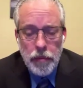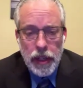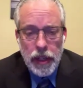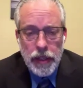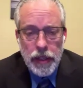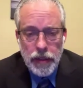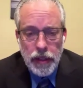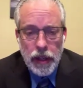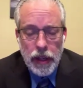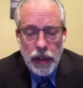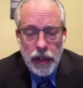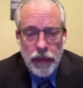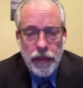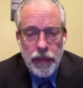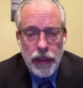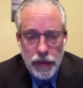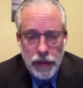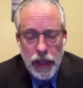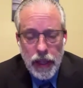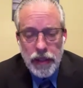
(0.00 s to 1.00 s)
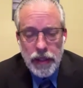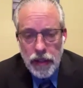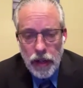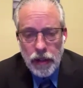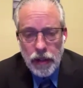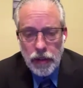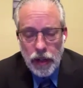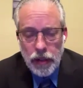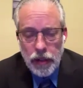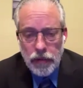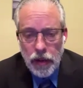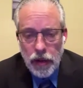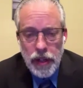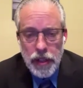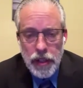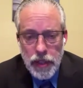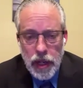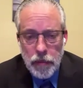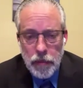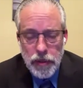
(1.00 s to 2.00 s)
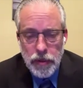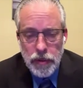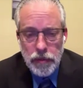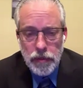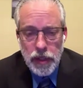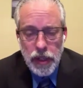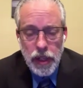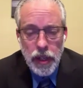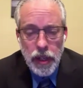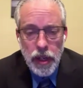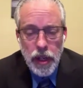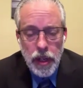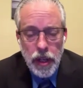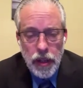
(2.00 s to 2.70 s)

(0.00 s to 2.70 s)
But I think that's our greatest opportunity.